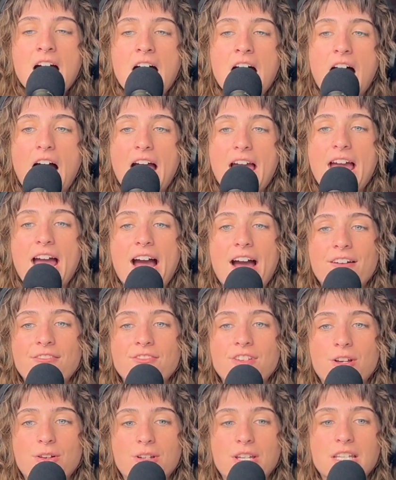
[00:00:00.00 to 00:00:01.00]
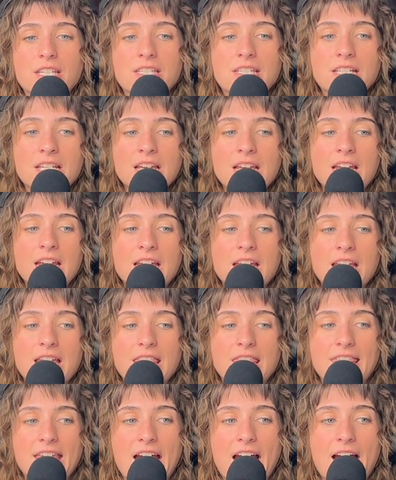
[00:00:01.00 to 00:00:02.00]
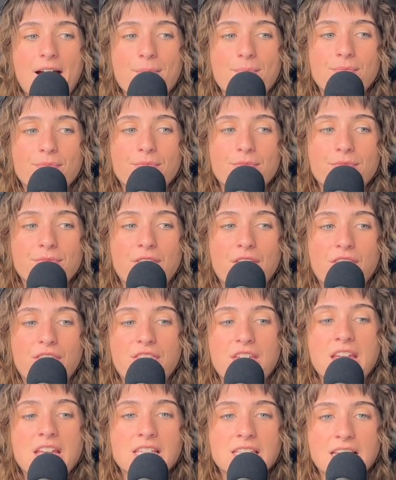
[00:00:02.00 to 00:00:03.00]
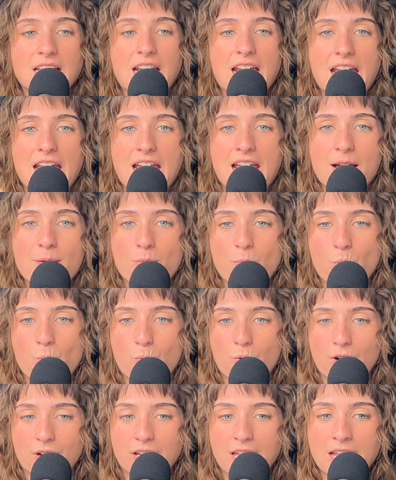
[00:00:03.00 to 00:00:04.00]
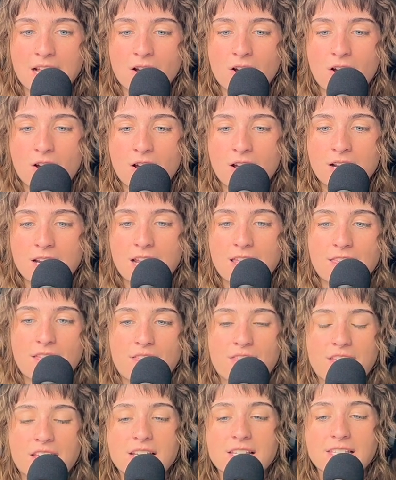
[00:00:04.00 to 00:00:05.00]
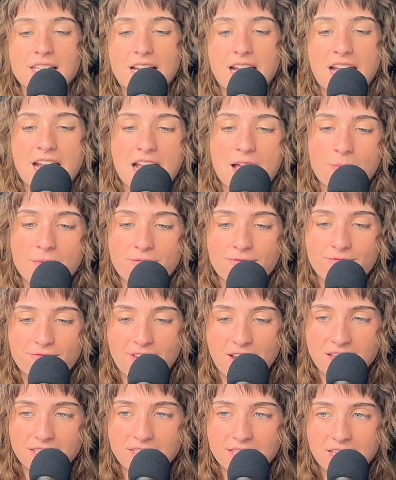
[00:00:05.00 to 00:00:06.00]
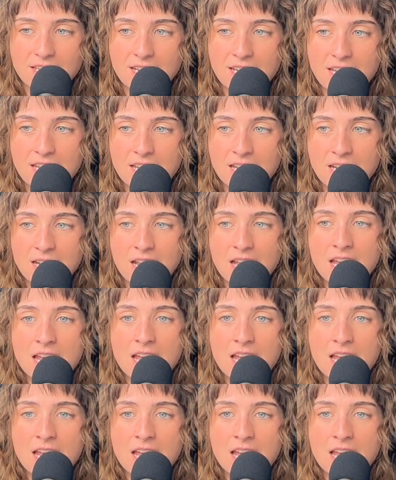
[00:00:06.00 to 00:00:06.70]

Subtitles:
I have noticed that the things that I am working on and the things that I am invested in,